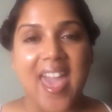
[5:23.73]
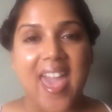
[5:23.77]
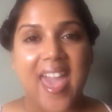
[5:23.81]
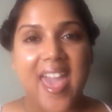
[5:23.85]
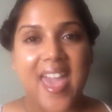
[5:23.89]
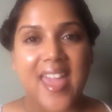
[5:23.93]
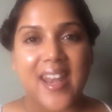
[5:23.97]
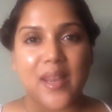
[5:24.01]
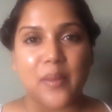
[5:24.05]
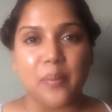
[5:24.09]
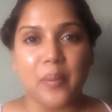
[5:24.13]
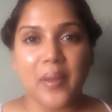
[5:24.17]

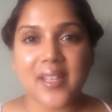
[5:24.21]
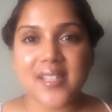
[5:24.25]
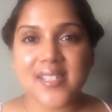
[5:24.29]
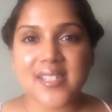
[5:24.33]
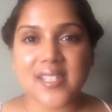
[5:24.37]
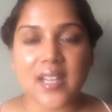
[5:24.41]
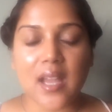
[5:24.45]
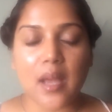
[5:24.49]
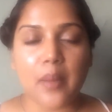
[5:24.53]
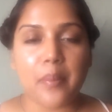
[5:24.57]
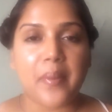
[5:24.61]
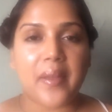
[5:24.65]
And I picked
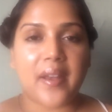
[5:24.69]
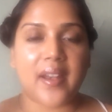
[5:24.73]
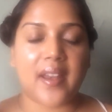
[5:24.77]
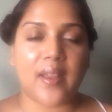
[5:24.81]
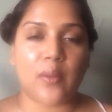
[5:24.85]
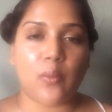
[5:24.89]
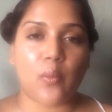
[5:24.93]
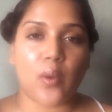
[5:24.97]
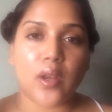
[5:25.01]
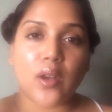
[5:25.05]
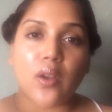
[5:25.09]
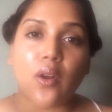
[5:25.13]
it up and
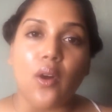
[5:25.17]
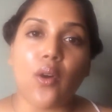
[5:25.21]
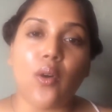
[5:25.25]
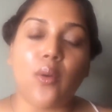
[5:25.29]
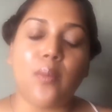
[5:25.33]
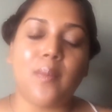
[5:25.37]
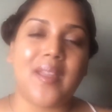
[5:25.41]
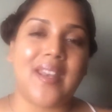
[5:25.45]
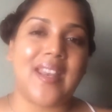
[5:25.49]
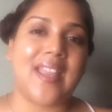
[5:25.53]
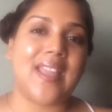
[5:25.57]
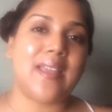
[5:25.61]
I went
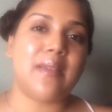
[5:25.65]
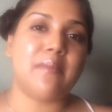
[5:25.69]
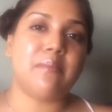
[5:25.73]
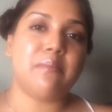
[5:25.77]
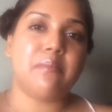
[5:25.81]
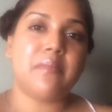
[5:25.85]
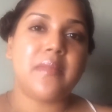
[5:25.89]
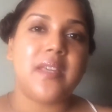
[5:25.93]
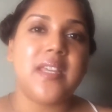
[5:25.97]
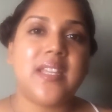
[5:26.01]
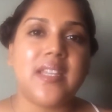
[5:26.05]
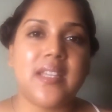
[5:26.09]
home and I
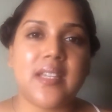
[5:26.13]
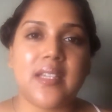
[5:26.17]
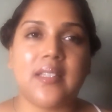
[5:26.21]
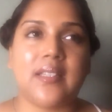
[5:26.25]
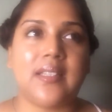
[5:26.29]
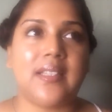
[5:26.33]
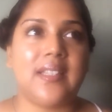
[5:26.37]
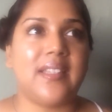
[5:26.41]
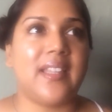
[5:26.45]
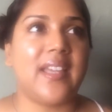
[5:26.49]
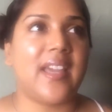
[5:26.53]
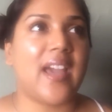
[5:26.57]

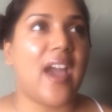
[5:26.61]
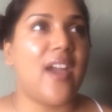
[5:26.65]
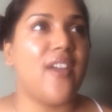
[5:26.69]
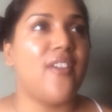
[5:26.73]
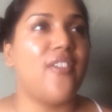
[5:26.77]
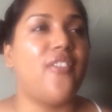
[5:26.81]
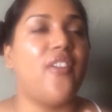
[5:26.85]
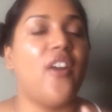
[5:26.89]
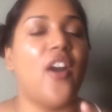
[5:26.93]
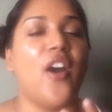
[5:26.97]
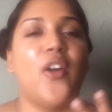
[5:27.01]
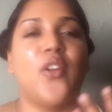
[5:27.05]
immediately, like, I
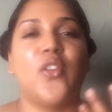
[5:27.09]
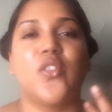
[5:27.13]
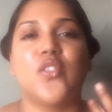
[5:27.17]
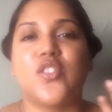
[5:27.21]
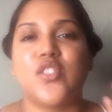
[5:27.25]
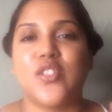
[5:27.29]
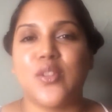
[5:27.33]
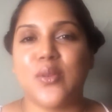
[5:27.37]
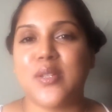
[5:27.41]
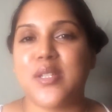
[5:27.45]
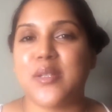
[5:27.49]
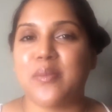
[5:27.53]
felt
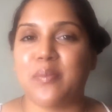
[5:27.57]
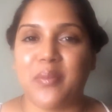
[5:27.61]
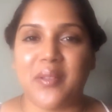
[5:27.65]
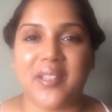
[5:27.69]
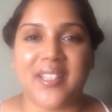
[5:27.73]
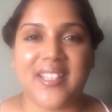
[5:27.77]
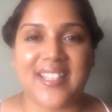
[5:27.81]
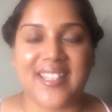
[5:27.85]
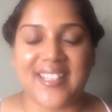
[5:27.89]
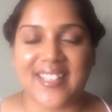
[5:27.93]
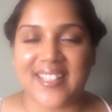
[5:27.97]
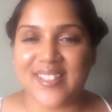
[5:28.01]
so
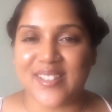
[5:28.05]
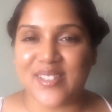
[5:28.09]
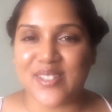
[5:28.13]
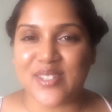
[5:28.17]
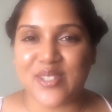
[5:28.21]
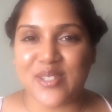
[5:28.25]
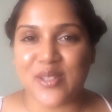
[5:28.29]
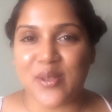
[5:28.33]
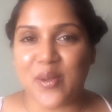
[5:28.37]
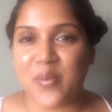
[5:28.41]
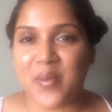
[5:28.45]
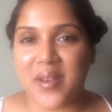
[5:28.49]
depleted in
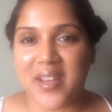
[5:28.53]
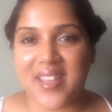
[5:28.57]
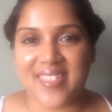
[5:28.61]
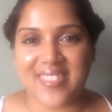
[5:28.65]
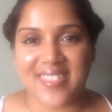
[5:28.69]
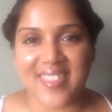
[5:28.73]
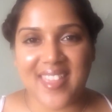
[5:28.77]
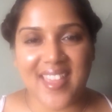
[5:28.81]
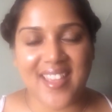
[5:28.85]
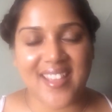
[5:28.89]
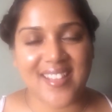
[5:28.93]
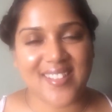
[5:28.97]
so many
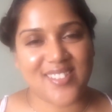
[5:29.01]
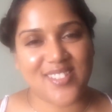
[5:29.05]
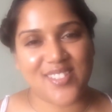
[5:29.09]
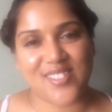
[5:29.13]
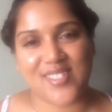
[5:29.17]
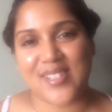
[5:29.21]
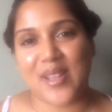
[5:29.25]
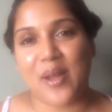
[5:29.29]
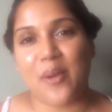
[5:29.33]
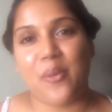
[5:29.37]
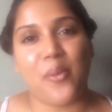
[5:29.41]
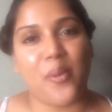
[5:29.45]
things
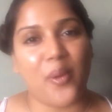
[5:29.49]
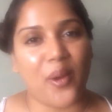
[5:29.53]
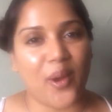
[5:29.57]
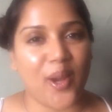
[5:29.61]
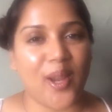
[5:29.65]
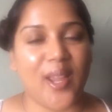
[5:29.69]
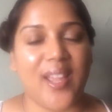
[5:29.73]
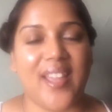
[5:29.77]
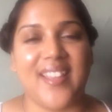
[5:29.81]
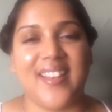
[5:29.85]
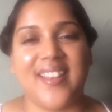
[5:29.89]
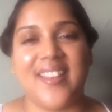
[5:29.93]
just at
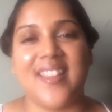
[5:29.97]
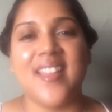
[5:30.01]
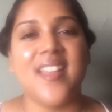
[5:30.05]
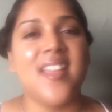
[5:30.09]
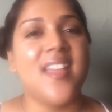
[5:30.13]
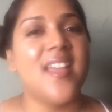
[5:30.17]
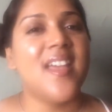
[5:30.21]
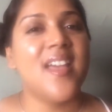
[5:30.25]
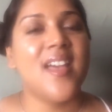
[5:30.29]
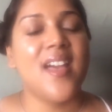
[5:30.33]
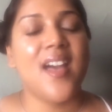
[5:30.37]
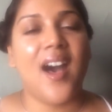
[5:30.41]
work and
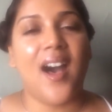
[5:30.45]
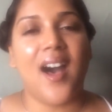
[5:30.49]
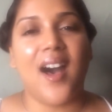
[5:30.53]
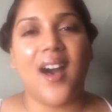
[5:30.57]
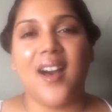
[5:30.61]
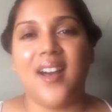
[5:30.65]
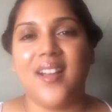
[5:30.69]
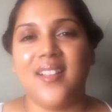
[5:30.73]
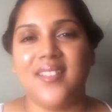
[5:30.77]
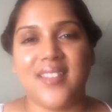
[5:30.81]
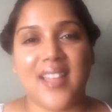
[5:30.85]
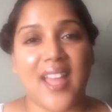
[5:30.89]

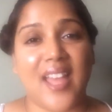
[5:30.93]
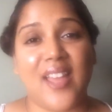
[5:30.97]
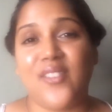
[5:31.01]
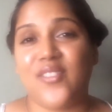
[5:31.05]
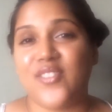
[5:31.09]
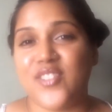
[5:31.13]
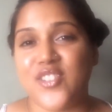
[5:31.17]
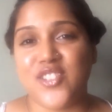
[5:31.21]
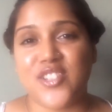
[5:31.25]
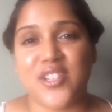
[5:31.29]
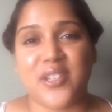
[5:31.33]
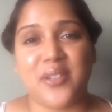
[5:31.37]

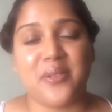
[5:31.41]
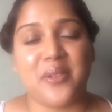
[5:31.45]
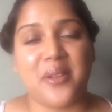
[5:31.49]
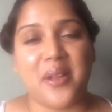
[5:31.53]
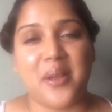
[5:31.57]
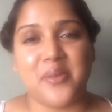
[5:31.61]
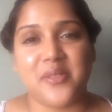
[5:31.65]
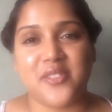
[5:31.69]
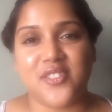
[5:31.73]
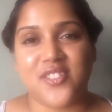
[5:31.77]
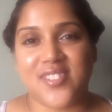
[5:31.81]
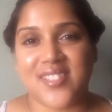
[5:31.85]
life in general.
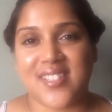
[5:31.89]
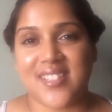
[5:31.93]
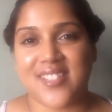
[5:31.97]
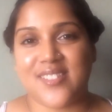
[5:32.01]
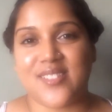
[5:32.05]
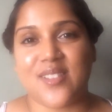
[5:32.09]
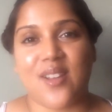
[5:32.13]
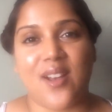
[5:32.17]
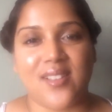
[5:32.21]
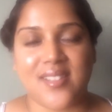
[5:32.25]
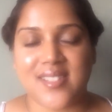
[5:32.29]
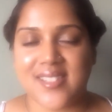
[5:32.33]
I was just
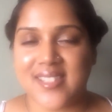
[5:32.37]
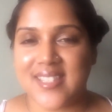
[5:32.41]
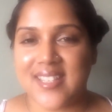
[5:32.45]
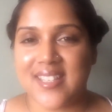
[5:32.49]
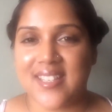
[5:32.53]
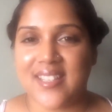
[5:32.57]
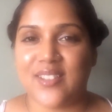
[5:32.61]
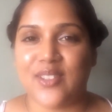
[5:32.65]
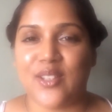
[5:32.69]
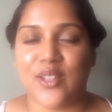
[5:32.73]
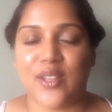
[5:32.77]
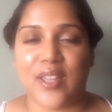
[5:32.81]

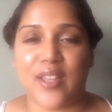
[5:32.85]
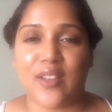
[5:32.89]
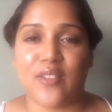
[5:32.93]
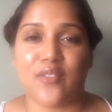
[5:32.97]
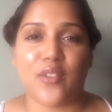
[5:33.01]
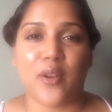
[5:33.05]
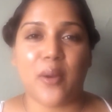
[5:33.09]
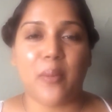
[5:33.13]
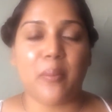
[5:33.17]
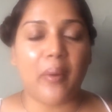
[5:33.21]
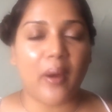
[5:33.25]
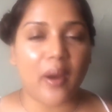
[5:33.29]
exhausted looking
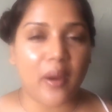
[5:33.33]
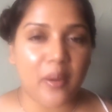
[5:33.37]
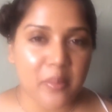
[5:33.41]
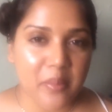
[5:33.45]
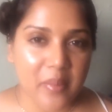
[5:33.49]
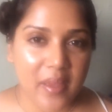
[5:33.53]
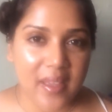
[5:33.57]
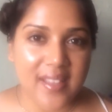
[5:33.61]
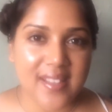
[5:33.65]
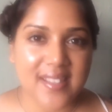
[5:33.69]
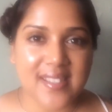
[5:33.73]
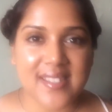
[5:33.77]
for
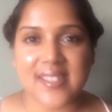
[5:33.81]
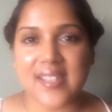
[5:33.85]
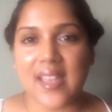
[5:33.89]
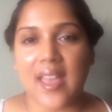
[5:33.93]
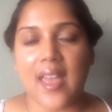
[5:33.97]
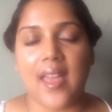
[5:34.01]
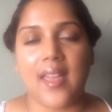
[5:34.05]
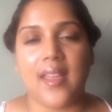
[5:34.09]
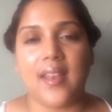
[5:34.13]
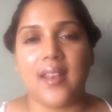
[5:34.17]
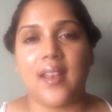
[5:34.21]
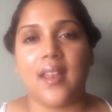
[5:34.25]
apartments
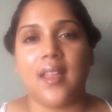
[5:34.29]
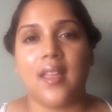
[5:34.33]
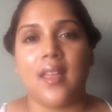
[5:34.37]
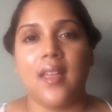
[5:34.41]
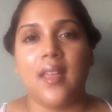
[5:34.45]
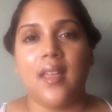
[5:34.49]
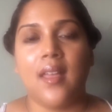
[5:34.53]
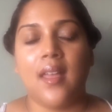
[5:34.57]
and